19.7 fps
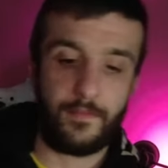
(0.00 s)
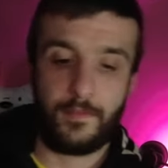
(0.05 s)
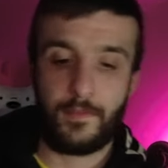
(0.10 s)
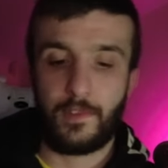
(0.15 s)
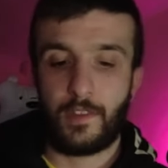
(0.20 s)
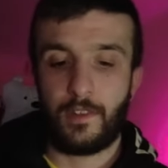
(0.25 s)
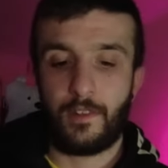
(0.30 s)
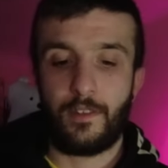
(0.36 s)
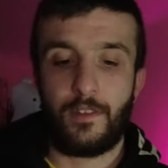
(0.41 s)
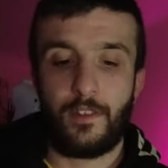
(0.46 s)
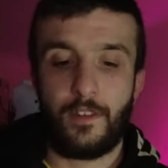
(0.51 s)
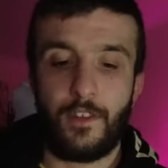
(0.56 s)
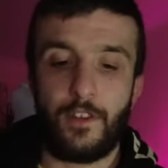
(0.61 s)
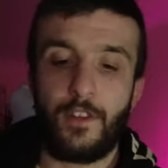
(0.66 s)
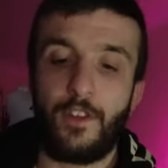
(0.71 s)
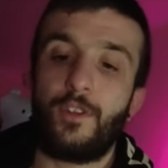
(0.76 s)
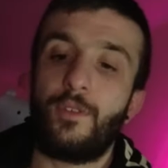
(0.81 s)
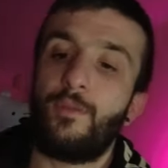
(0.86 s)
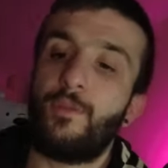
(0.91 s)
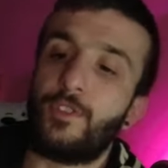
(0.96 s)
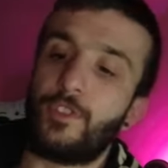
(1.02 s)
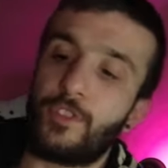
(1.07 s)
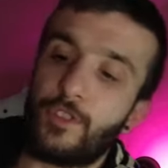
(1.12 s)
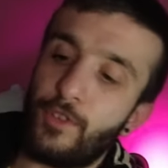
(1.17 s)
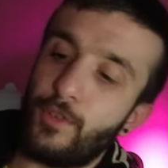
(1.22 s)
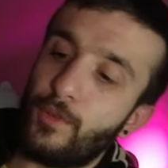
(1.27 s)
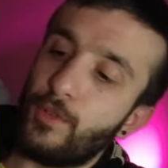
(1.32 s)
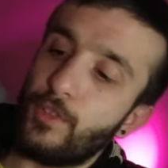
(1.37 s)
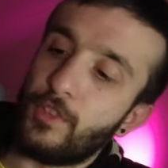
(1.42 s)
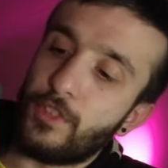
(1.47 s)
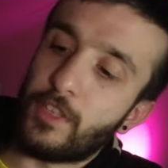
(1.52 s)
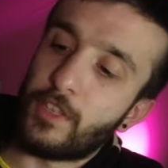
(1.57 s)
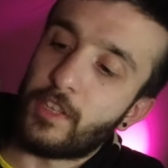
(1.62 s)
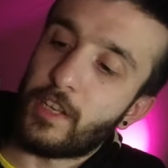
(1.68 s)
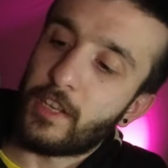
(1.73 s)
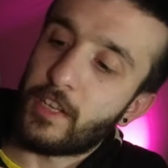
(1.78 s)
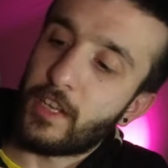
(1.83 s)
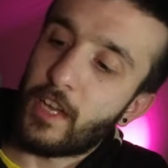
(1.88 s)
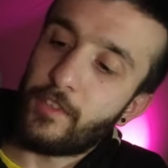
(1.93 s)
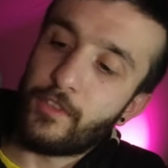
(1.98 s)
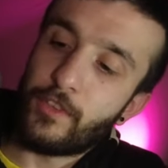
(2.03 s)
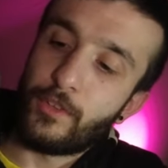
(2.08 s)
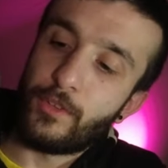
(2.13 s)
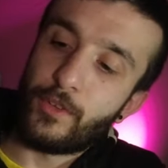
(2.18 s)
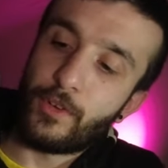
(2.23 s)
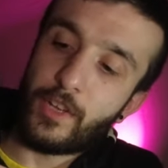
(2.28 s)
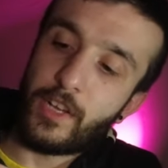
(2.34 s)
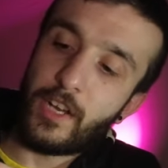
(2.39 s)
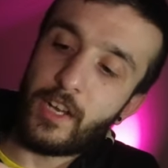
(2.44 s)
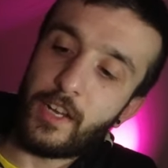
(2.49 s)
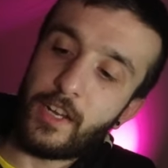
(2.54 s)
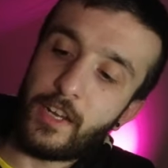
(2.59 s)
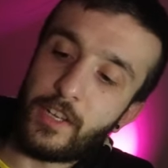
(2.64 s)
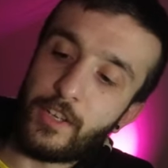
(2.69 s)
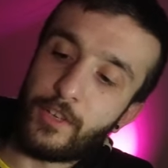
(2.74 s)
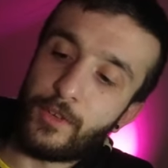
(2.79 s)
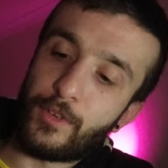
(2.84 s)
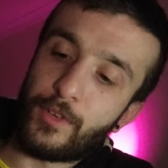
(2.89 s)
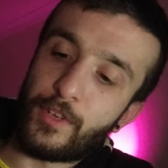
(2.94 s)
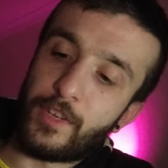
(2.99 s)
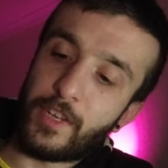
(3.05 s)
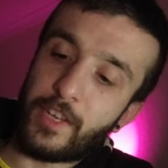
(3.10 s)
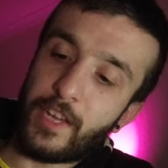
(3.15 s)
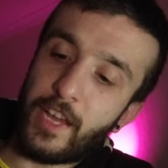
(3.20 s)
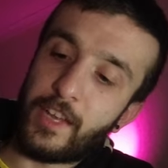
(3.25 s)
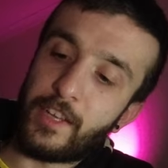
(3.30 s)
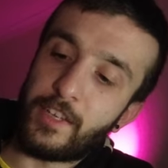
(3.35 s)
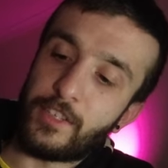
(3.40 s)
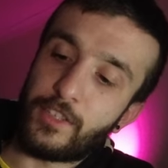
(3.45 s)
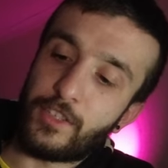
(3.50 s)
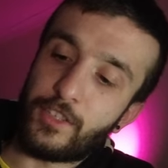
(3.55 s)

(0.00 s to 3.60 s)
What's cool is that they gave you a little cutout here on the case,